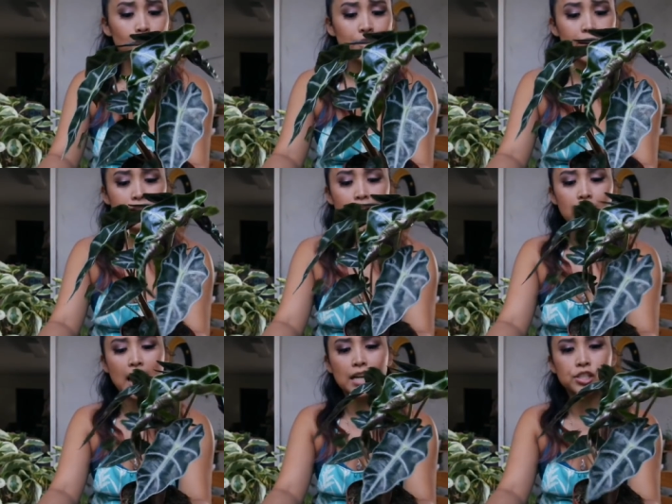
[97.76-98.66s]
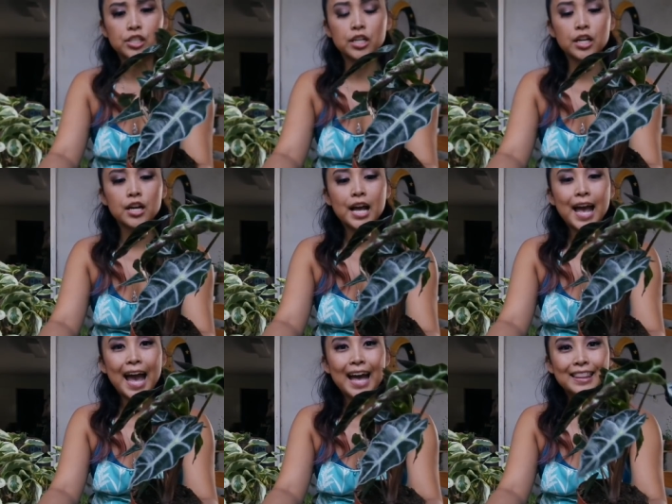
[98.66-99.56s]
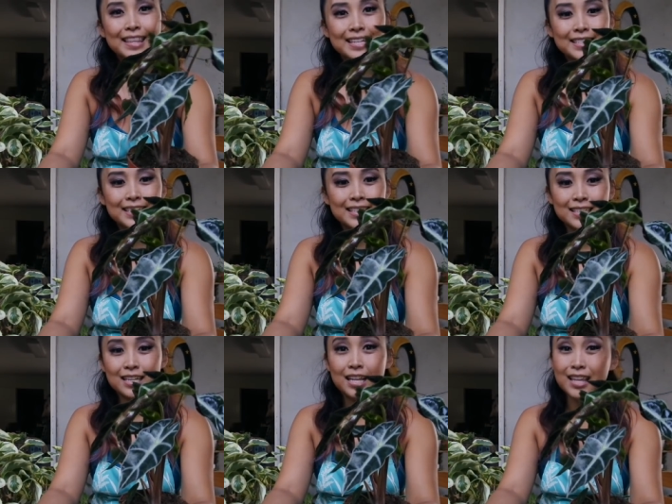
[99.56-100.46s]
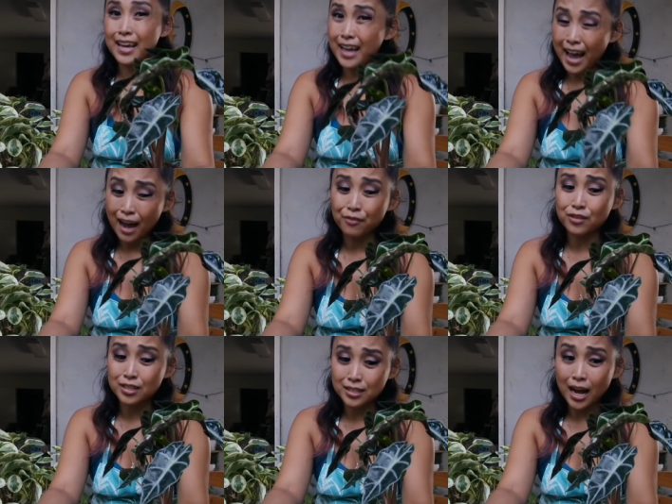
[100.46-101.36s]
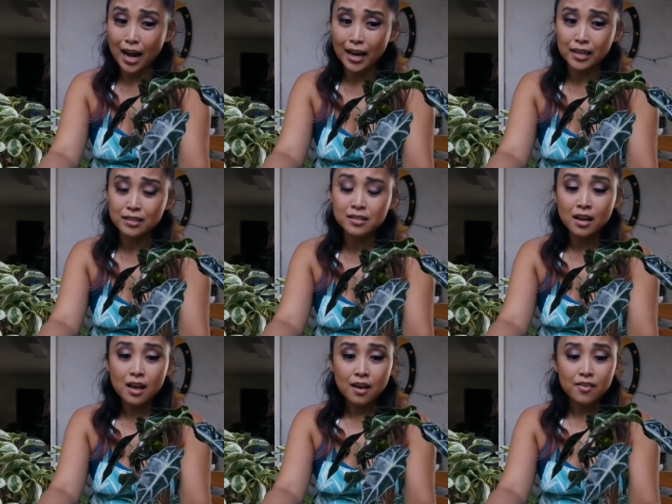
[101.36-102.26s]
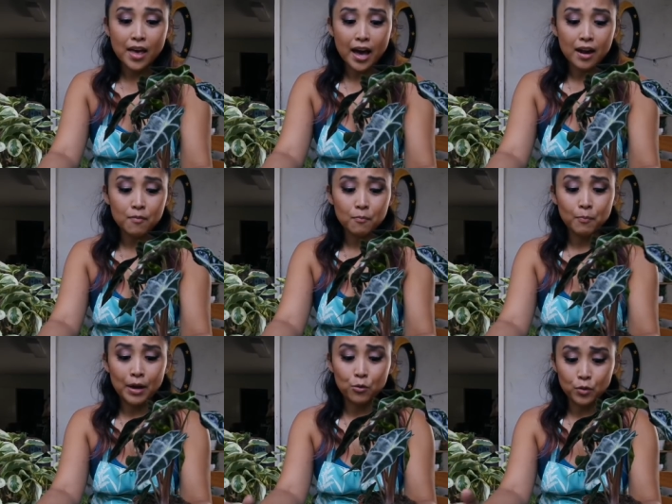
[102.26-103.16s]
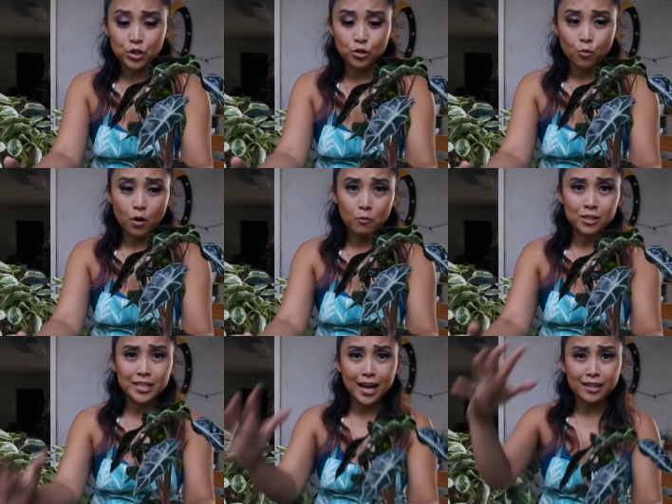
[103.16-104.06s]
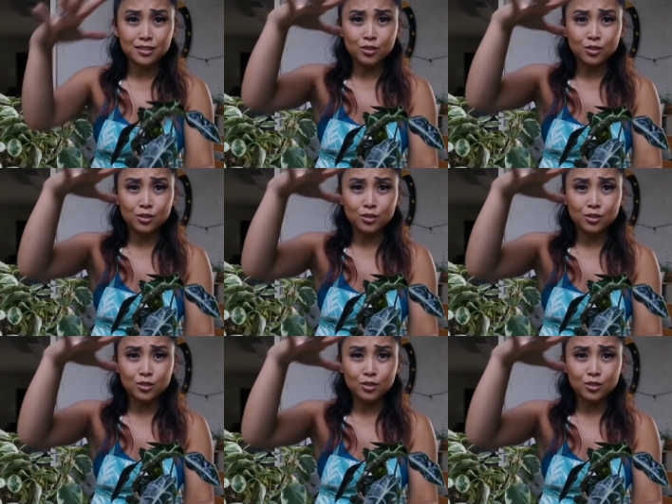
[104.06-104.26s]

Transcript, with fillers: one that I got last year, and this is like half the size that my original one was at.